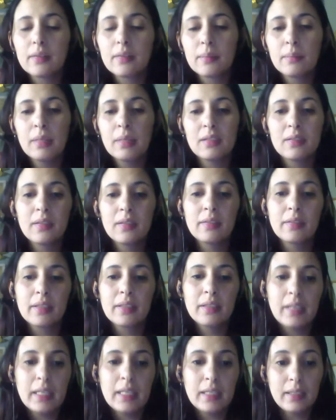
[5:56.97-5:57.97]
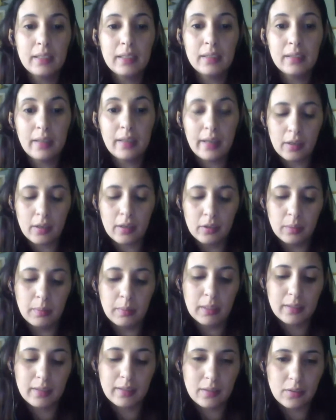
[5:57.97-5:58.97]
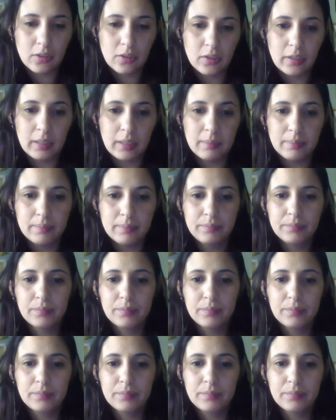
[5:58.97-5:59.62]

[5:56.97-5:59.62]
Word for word: master degree in economic history.